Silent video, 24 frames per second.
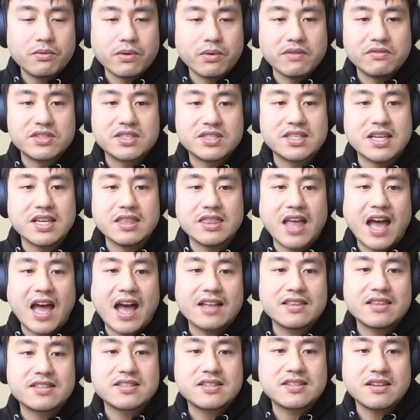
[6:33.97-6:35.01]
We've seen
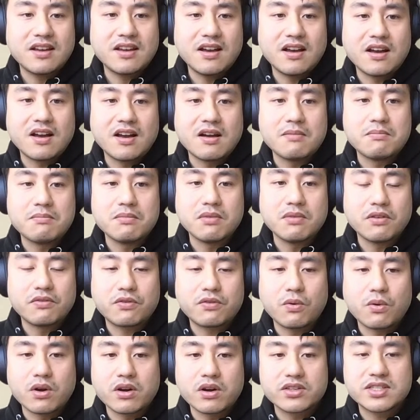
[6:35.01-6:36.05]
that, of
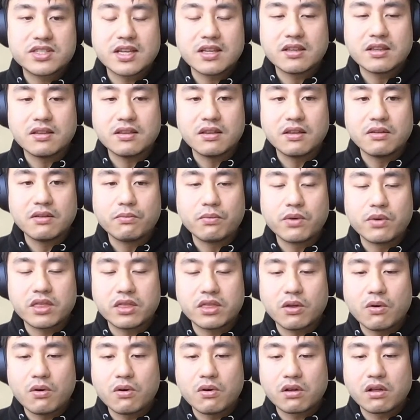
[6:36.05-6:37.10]
course, and with
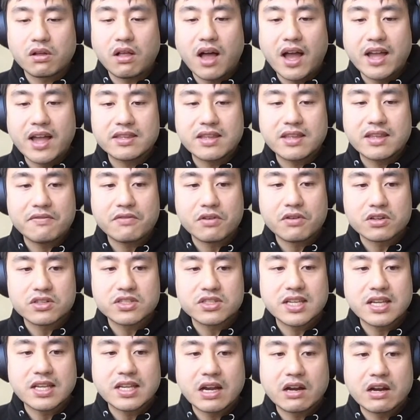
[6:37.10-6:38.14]
the whole client
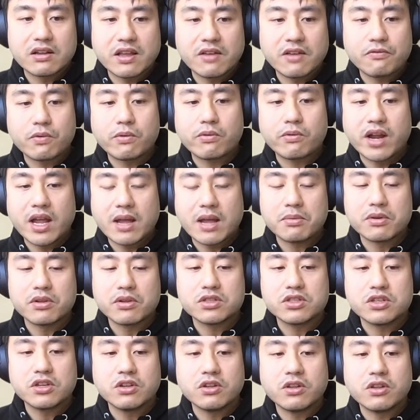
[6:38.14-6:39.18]
diversity narrative, we were able
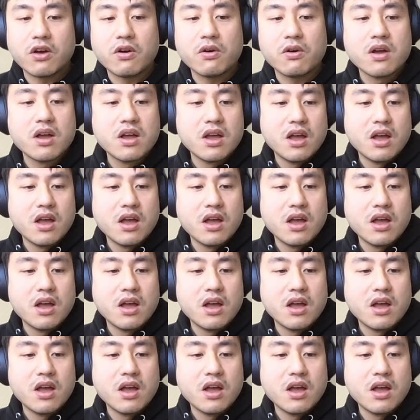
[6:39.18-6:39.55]
to,